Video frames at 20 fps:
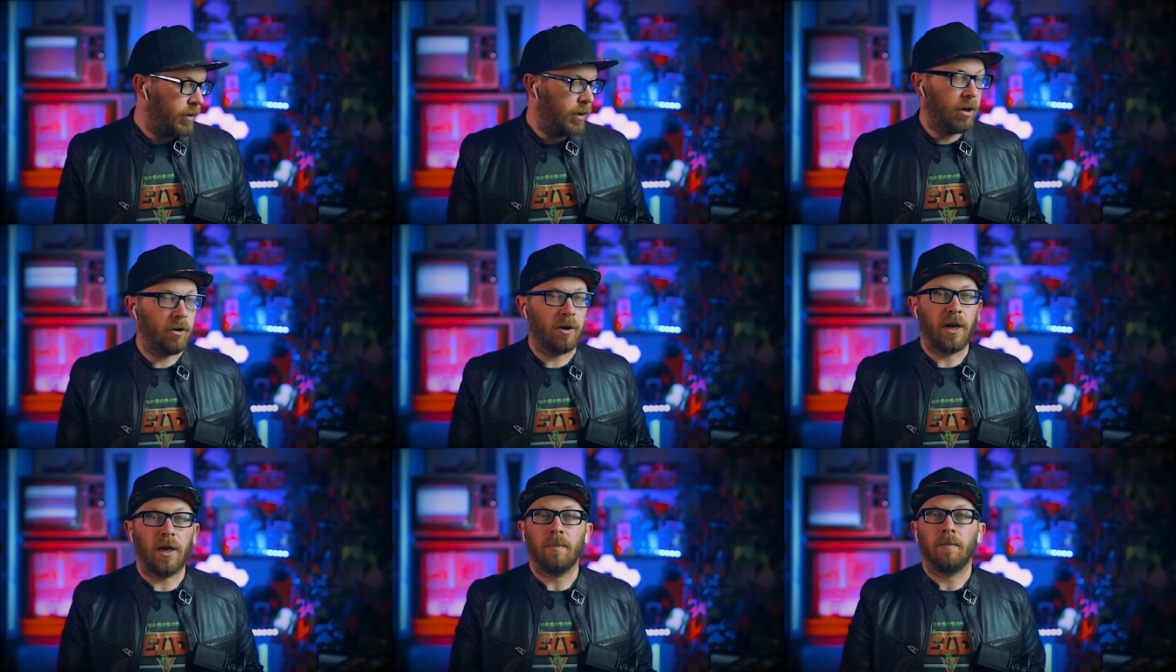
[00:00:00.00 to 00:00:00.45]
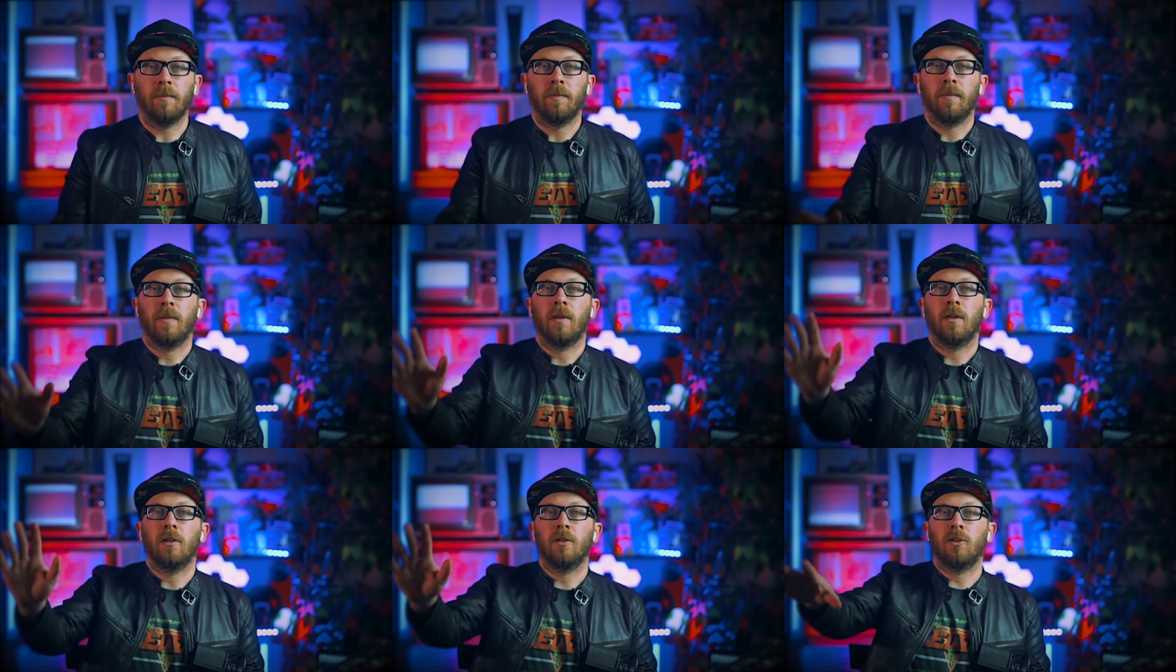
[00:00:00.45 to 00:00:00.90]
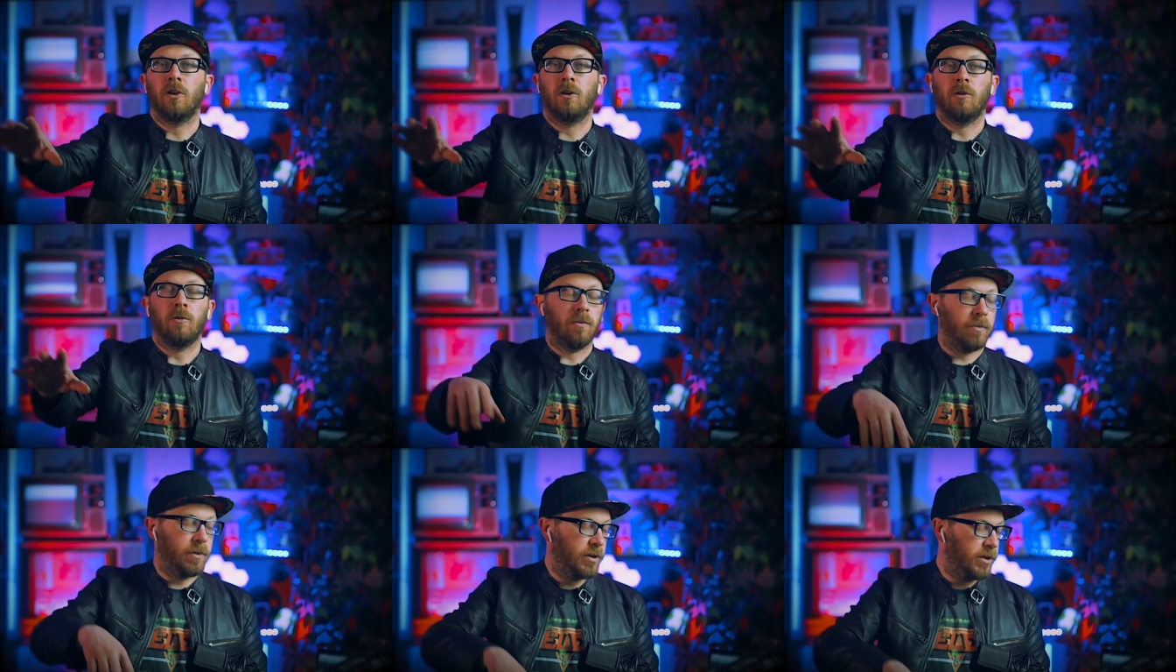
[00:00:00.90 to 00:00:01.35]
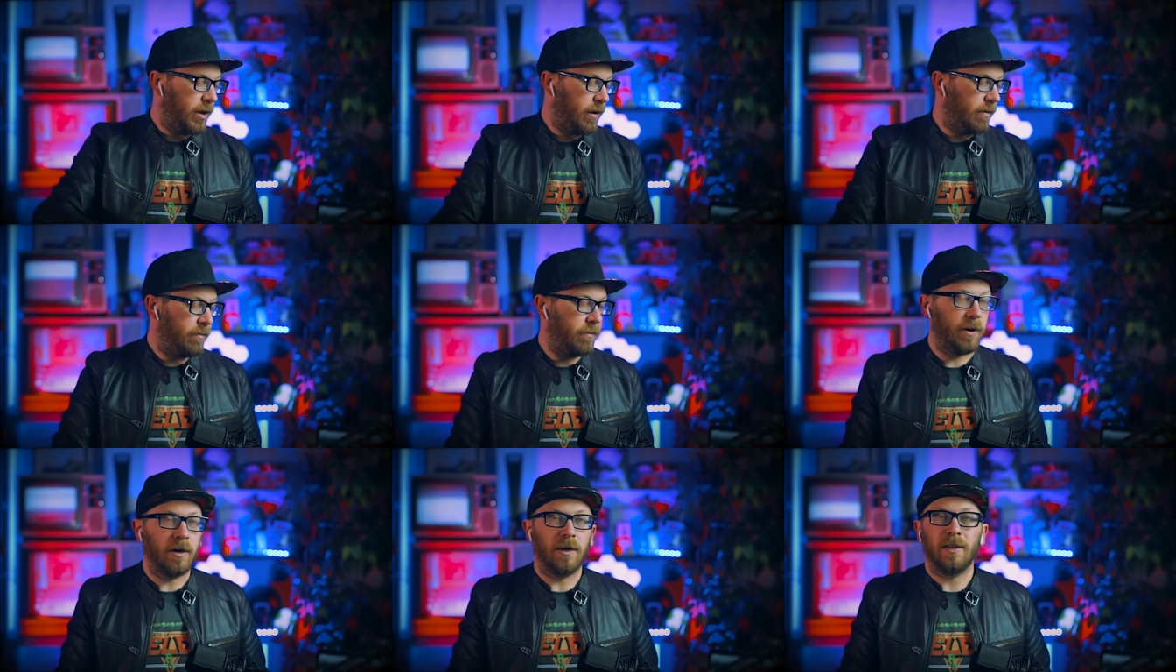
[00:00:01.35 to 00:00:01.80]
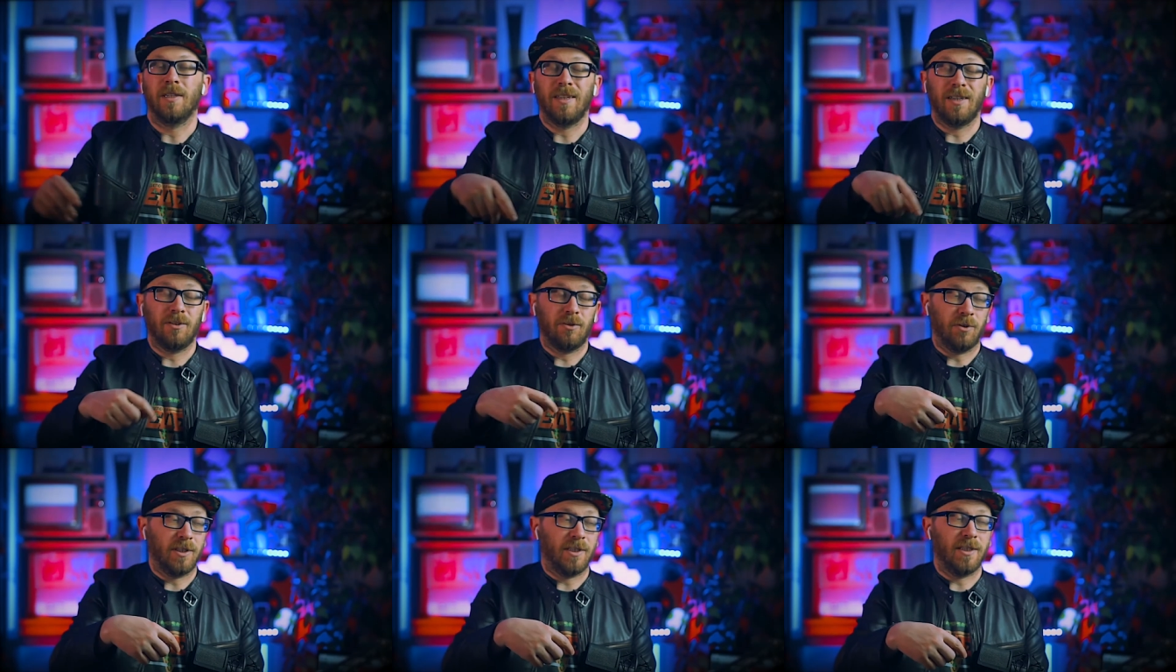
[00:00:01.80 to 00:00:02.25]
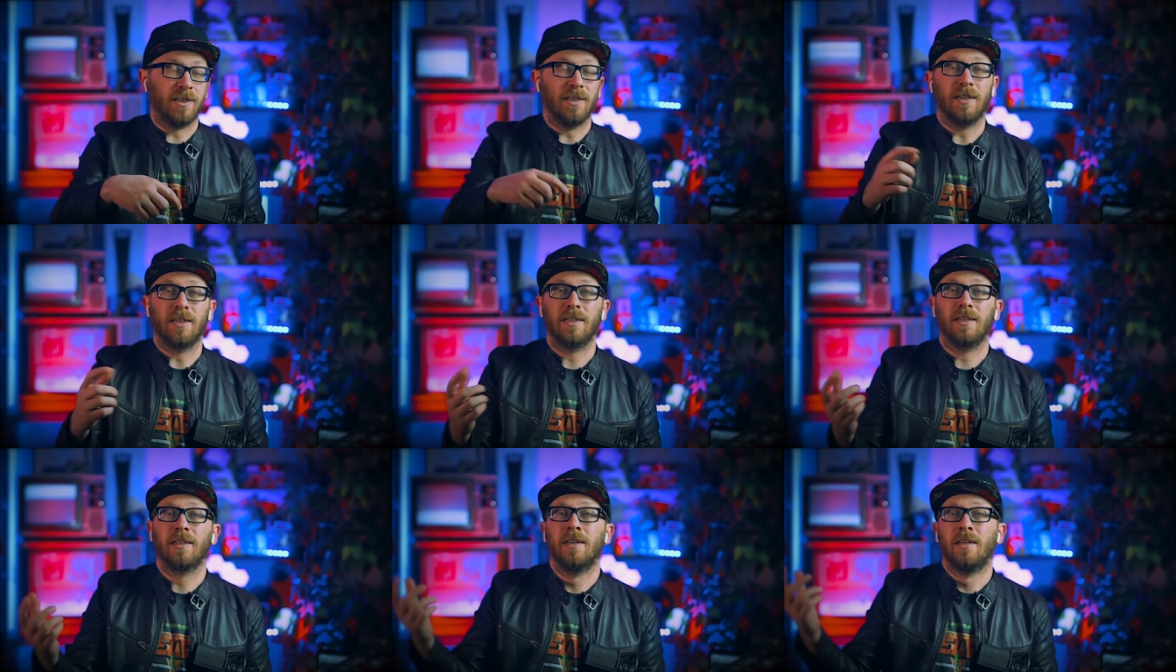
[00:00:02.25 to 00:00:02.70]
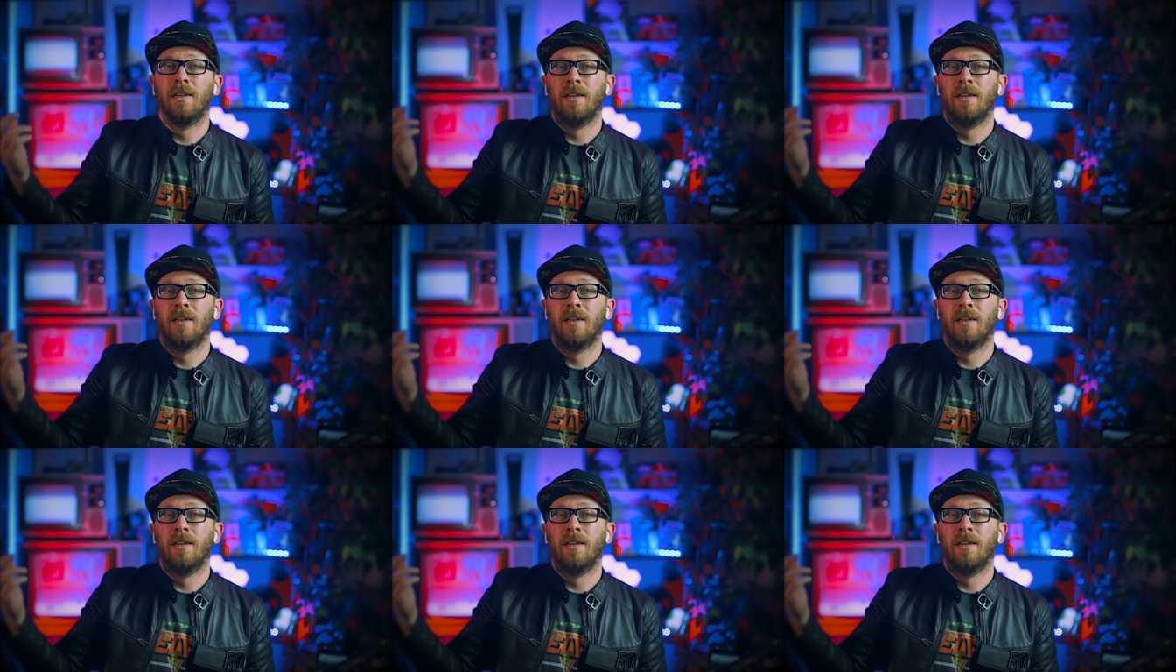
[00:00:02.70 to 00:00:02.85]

Okay, so the software it's Android 6.